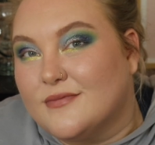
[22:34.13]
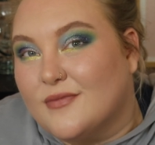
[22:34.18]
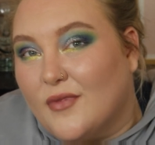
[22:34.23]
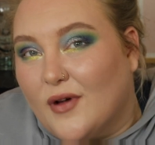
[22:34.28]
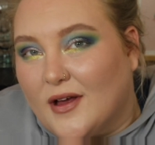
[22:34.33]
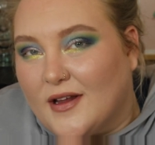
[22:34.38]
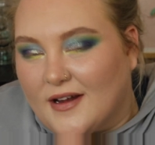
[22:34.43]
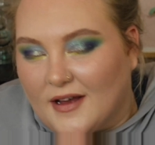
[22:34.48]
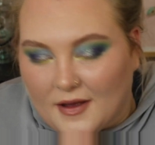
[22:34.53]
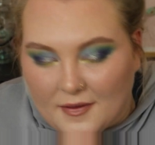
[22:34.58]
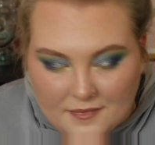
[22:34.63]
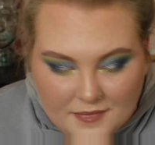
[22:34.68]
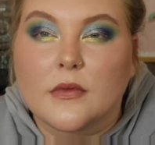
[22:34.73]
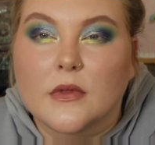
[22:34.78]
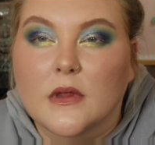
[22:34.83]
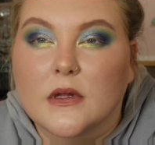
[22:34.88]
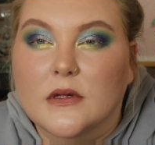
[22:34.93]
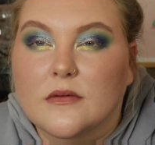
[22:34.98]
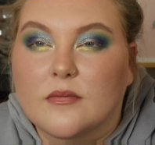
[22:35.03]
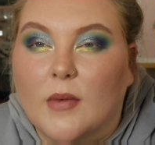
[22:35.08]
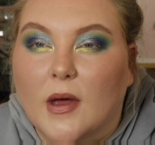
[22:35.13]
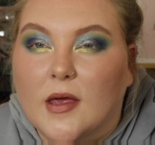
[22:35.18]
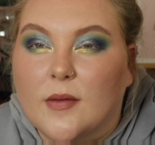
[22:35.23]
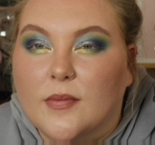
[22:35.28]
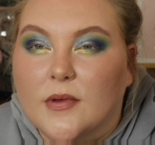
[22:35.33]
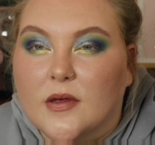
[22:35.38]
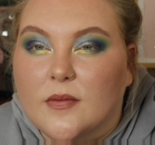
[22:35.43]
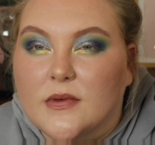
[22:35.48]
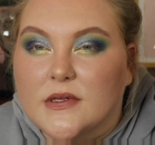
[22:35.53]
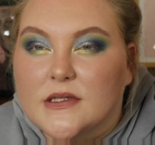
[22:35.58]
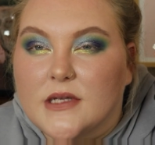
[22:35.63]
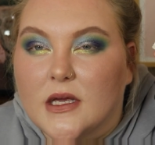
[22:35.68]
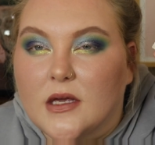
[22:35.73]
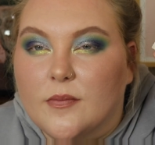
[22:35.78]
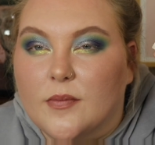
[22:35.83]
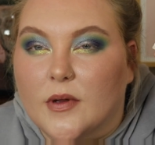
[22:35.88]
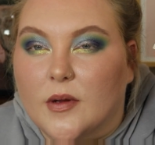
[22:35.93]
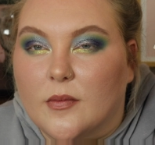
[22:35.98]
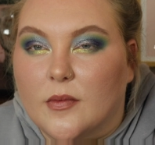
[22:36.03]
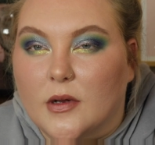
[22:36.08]
Why not? This might be a mistake,
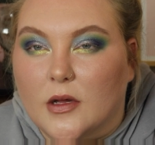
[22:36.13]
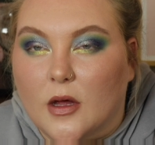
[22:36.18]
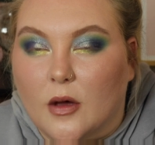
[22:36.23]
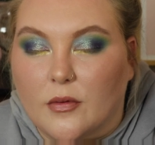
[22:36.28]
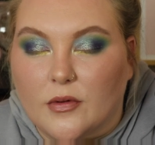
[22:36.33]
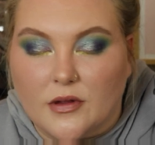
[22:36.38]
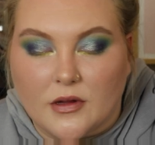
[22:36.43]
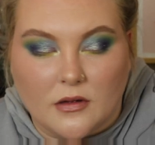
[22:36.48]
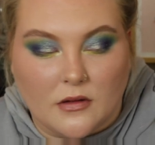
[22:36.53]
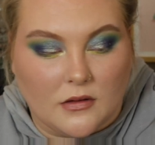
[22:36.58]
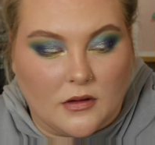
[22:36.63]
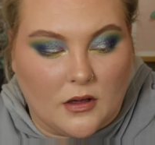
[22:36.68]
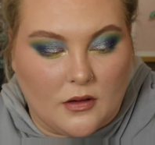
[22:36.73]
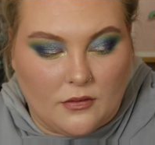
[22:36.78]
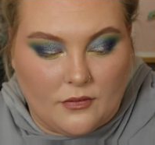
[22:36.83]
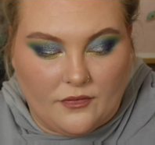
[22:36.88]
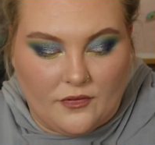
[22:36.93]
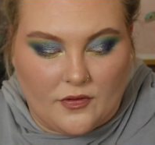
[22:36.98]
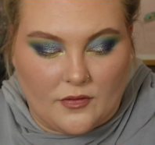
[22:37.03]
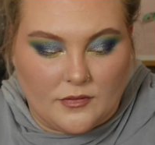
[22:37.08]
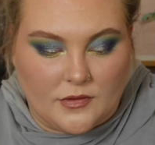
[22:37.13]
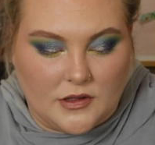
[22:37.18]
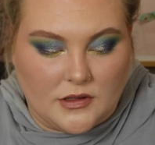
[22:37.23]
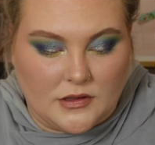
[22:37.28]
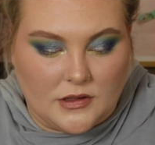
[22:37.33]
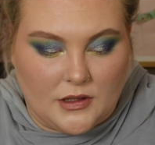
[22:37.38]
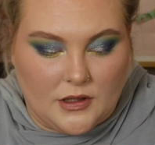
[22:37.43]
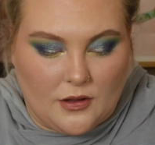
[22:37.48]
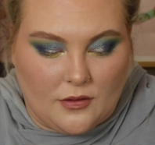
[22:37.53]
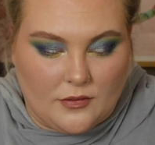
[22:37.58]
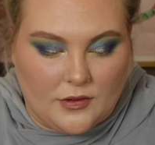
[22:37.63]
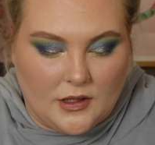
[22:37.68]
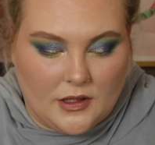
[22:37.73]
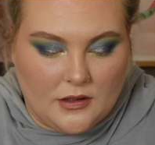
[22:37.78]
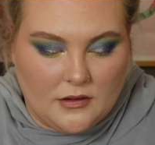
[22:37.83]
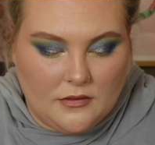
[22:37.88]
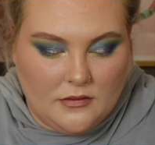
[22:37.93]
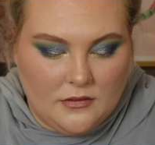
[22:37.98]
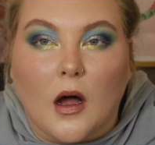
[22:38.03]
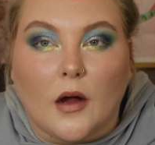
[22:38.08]
but I'm going to go with Glow from Clionadh.